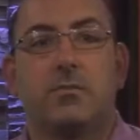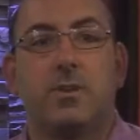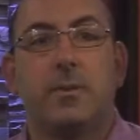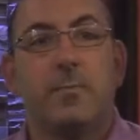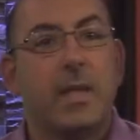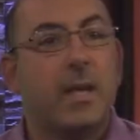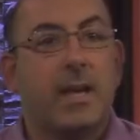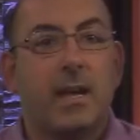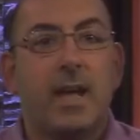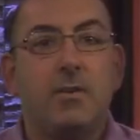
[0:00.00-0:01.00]
degree.
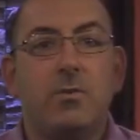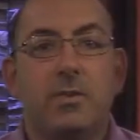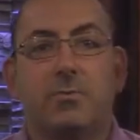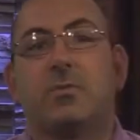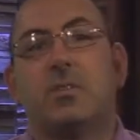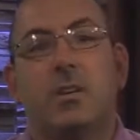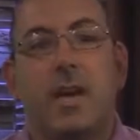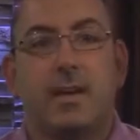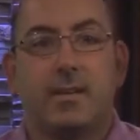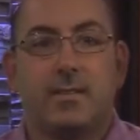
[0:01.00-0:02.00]
And I knew this was
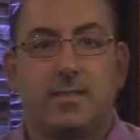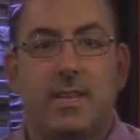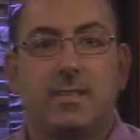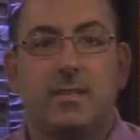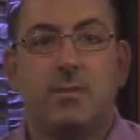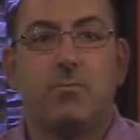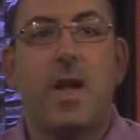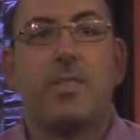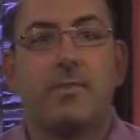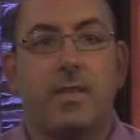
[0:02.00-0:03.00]
done out of necessity
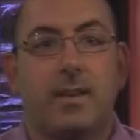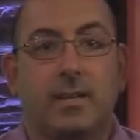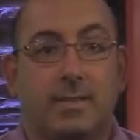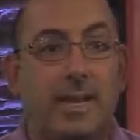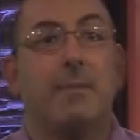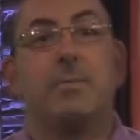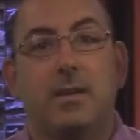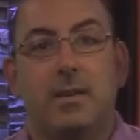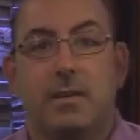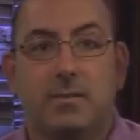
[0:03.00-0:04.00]
rather than
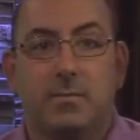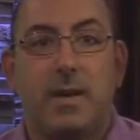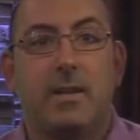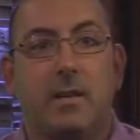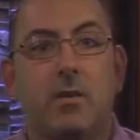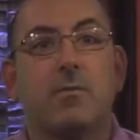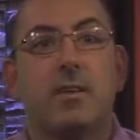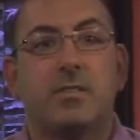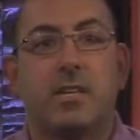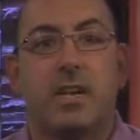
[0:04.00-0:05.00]
excitement in expanding her
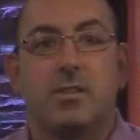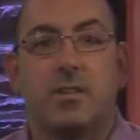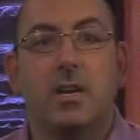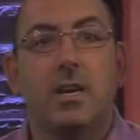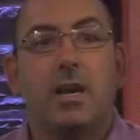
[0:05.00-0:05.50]
education.